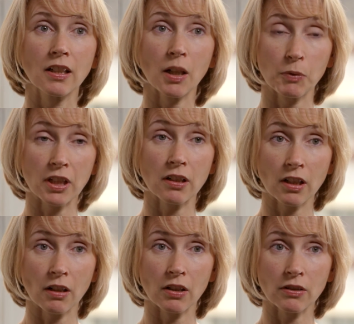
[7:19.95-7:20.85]
and we can
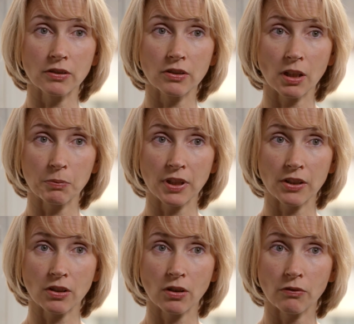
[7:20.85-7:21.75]
go along to child
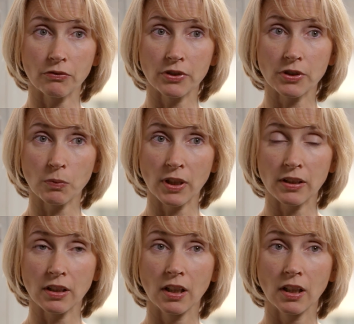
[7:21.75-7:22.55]
protection conference with